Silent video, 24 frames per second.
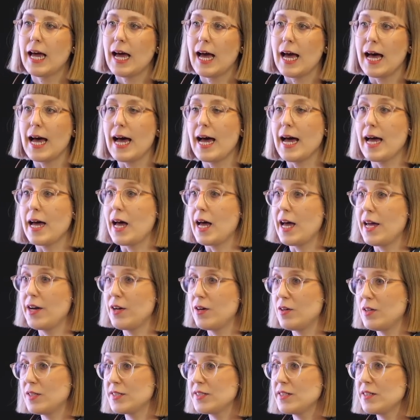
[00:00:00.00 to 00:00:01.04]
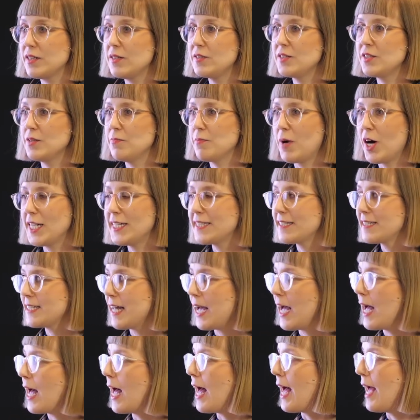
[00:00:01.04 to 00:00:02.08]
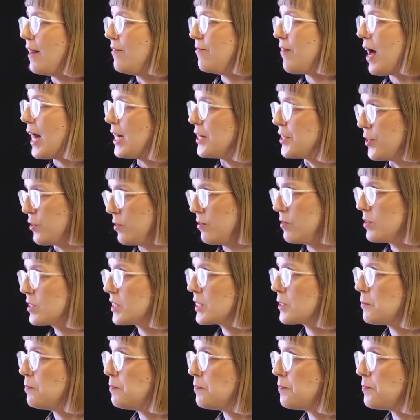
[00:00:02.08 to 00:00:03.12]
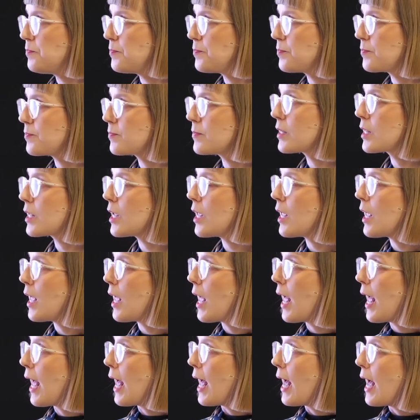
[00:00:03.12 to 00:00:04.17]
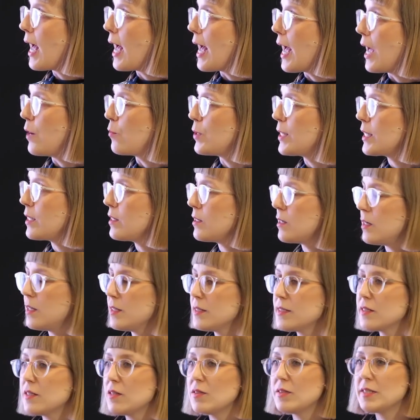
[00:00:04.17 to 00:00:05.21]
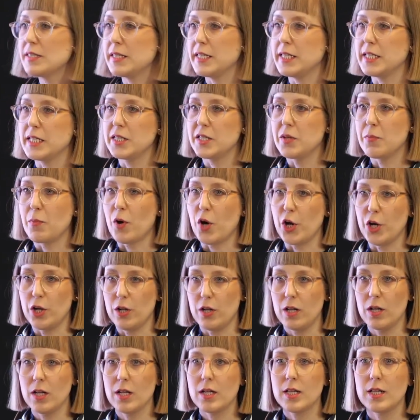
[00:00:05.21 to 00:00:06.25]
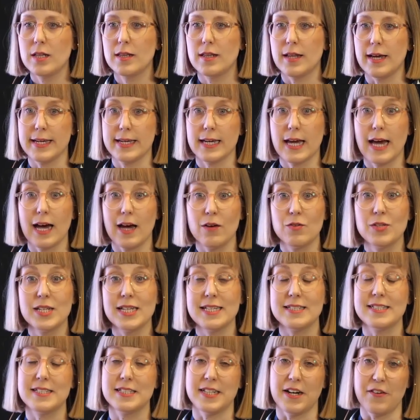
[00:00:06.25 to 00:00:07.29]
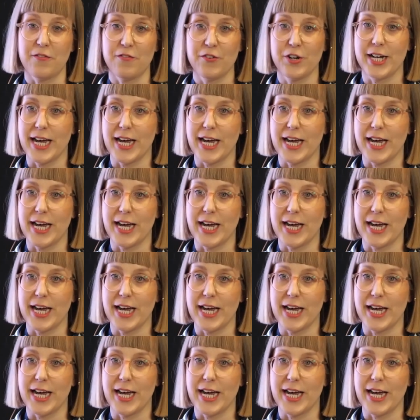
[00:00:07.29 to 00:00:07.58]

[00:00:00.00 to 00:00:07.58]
and also to mindset and values. And we can also see in the model like how these different